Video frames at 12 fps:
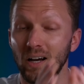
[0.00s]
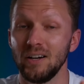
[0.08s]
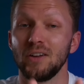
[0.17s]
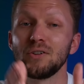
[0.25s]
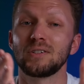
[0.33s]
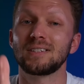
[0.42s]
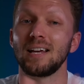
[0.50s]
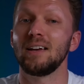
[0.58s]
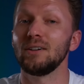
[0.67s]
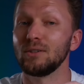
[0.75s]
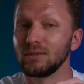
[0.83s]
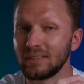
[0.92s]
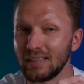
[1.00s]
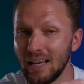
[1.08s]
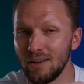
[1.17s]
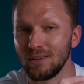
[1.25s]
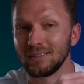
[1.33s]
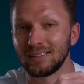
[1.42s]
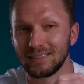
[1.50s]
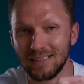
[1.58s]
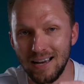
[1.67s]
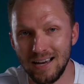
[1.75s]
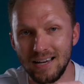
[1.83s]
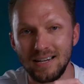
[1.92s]
Another telltale
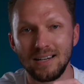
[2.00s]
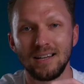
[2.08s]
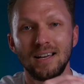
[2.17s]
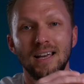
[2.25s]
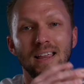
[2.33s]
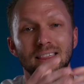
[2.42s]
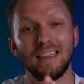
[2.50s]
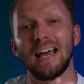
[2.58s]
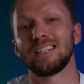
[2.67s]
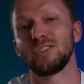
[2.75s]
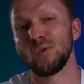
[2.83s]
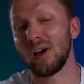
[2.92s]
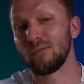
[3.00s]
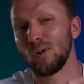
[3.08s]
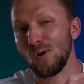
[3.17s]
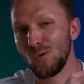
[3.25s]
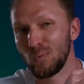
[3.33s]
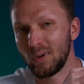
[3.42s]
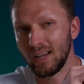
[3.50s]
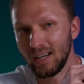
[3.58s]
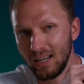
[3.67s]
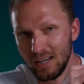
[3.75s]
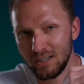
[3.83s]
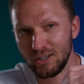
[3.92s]
sign that you have a HomeKit
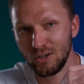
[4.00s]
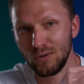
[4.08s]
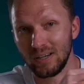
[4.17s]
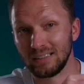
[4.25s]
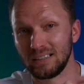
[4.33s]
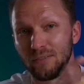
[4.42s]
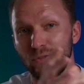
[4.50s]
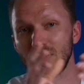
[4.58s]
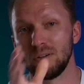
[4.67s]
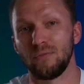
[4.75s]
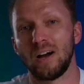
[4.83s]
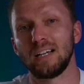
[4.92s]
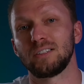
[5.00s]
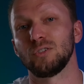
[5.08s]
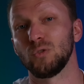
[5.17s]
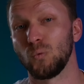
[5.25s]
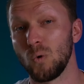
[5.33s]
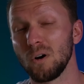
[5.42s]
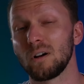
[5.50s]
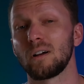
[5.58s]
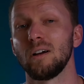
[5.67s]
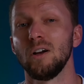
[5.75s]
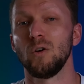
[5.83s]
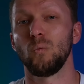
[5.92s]
issue is if your devices
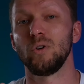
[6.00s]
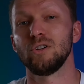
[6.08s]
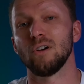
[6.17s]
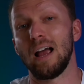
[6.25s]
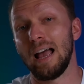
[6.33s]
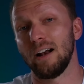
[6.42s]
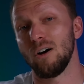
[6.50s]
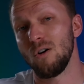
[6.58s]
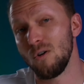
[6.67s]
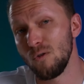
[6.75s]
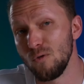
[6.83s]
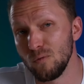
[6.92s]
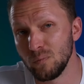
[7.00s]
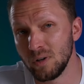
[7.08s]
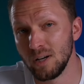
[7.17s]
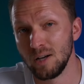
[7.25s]
work when you're at home,